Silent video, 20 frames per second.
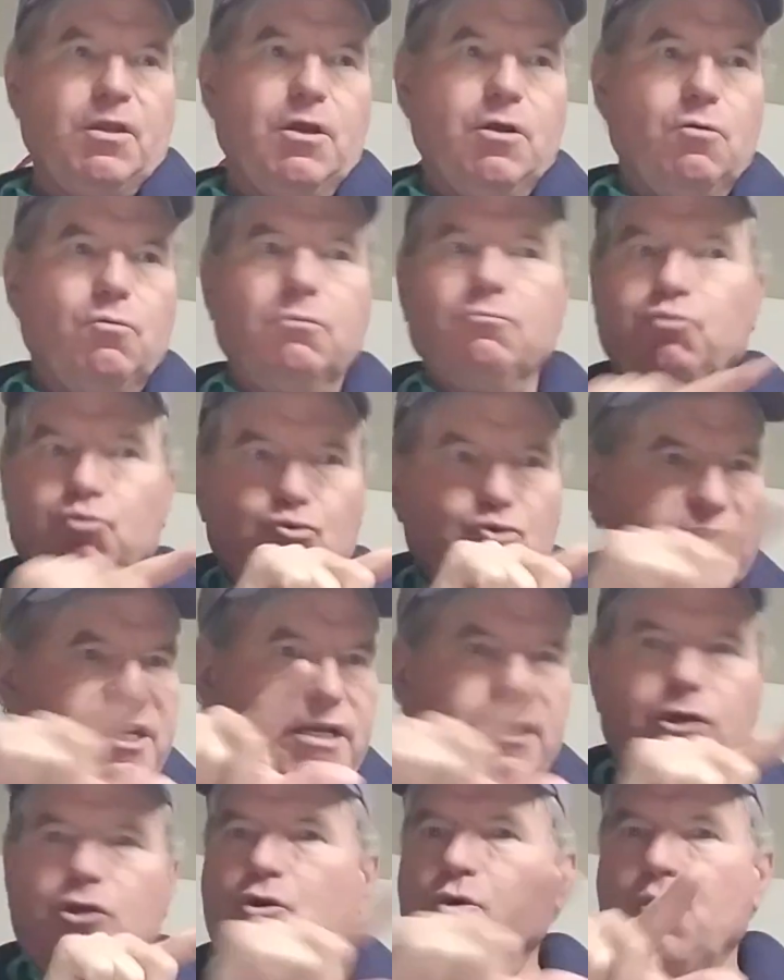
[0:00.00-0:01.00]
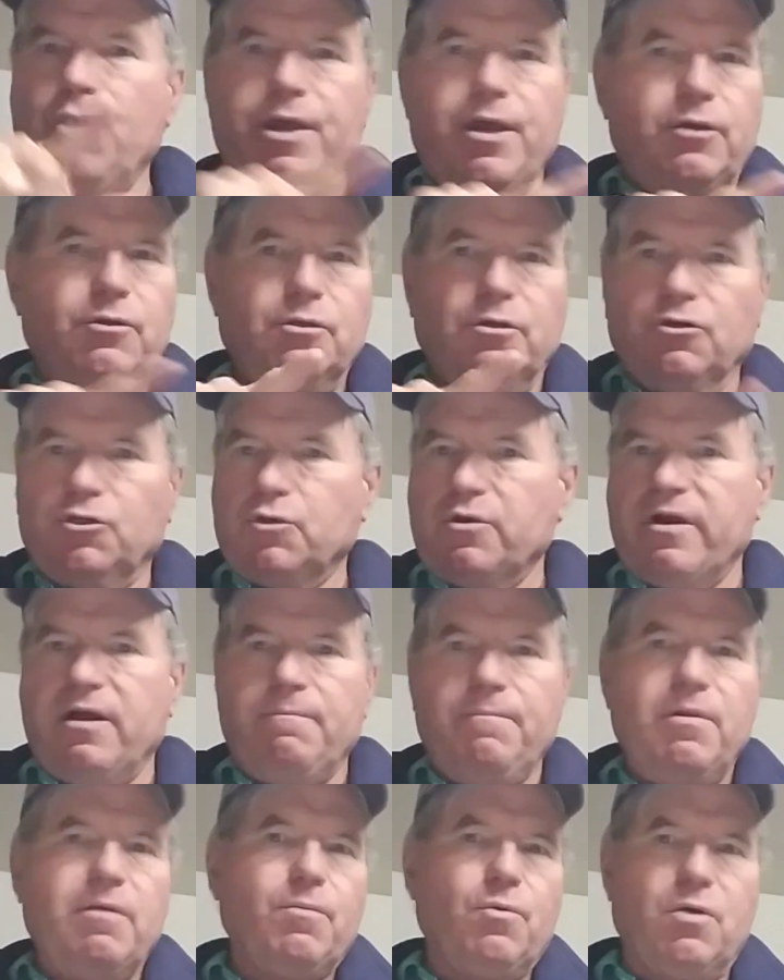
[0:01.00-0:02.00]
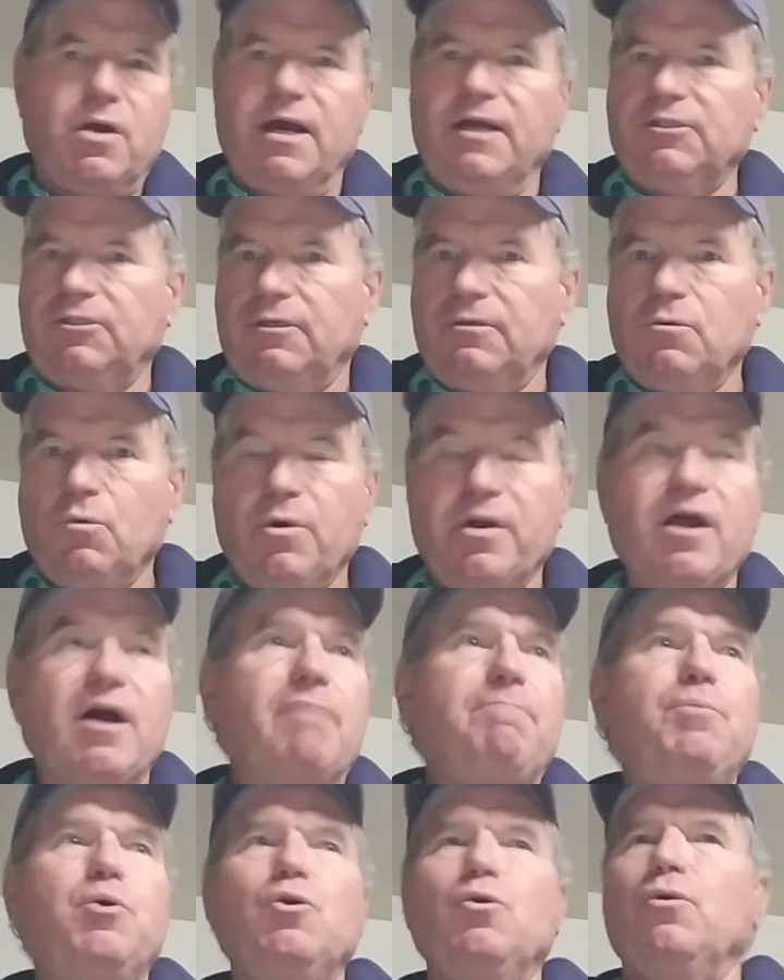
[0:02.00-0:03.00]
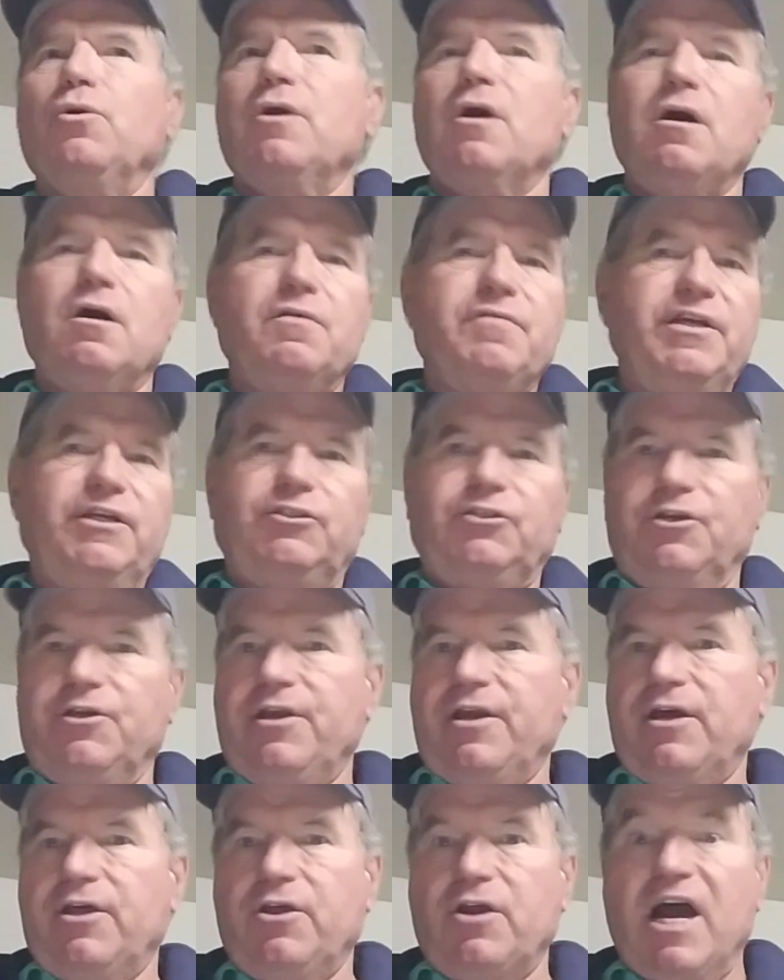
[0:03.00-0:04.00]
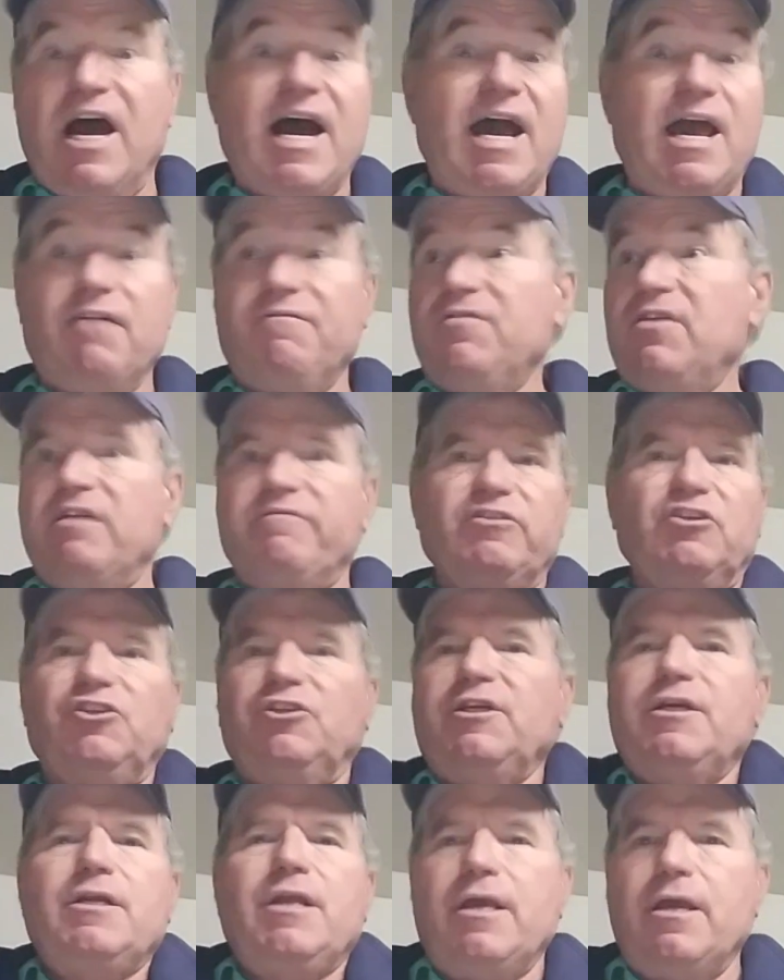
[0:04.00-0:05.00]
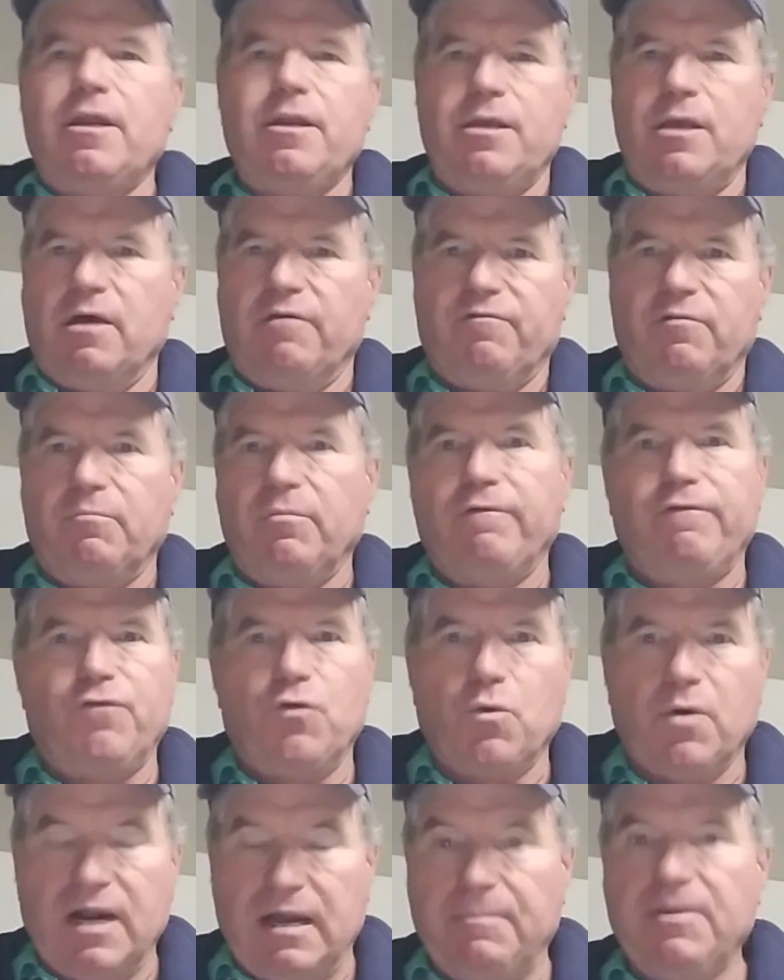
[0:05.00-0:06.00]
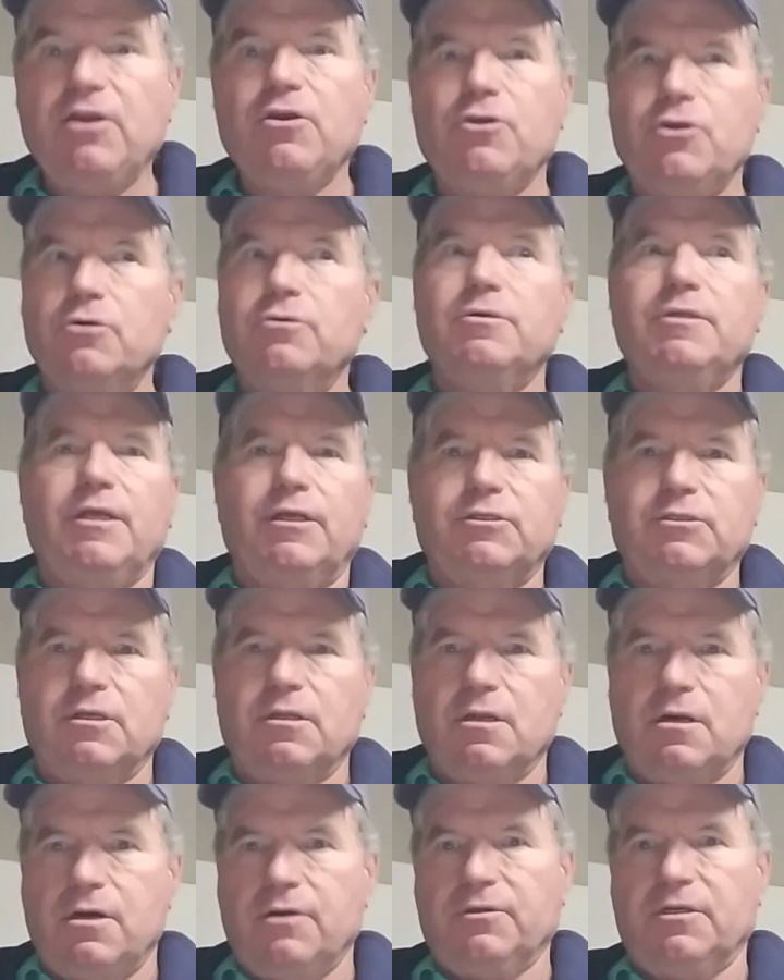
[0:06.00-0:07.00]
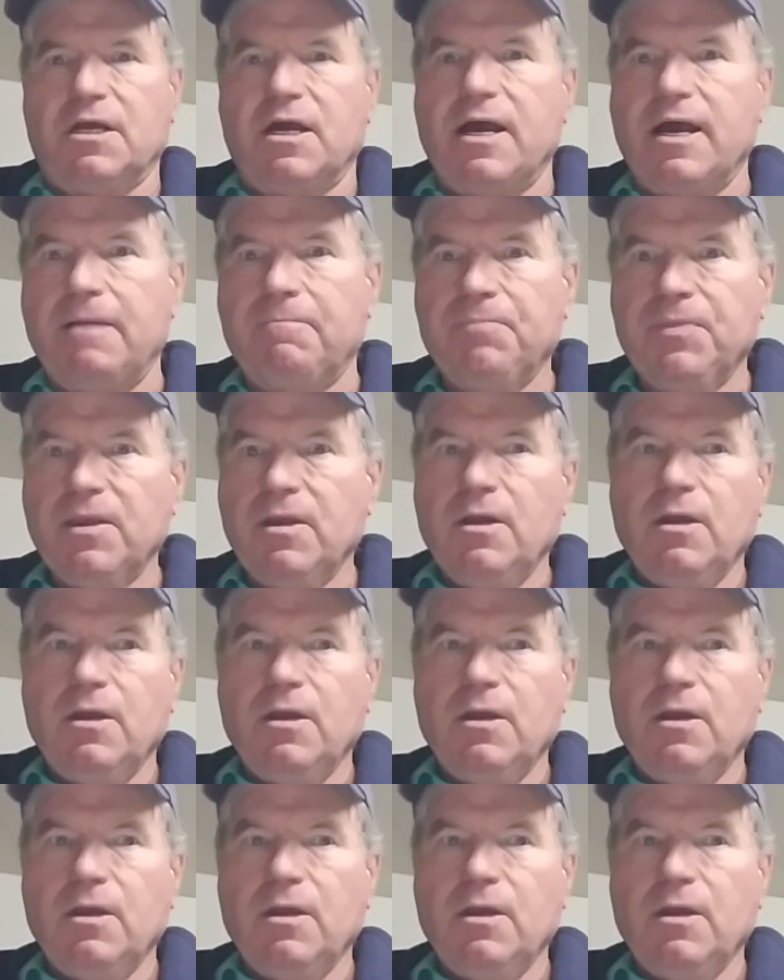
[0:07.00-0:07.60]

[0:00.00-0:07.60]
read it quick. Don't try and memorize it. When I pulled all these together, I have never seen any of them before. And I've been doing this a long time.